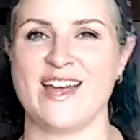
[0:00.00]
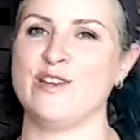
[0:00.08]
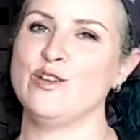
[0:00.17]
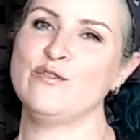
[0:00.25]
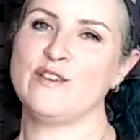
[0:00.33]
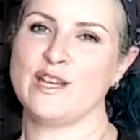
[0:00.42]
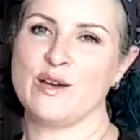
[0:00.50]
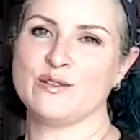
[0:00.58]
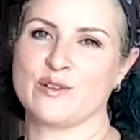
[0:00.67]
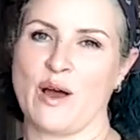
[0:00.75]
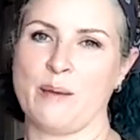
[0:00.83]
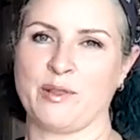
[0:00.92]
and new
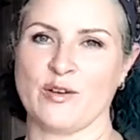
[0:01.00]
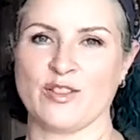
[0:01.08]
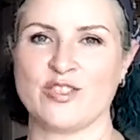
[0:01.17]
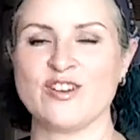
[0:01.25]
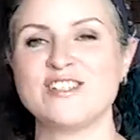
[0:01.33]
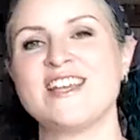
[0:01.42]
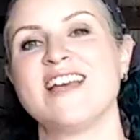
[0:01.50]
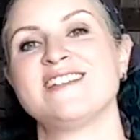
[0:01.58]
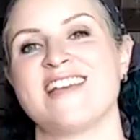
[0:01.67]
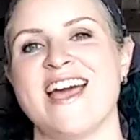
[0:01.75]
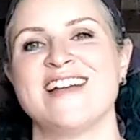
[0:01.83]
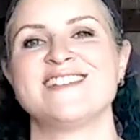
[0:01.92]
videos are uploaded
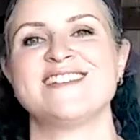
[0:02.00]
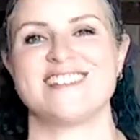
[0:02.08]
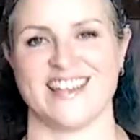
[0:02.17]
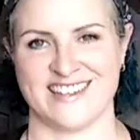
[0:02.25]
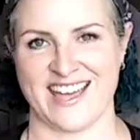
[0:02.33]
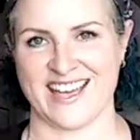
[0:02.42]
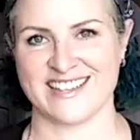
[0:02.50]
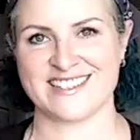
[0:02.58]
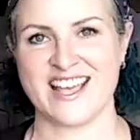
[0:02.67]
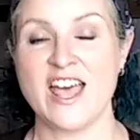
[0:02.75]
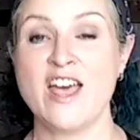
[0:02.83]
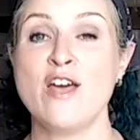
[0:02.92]
Thursdays and Sundays.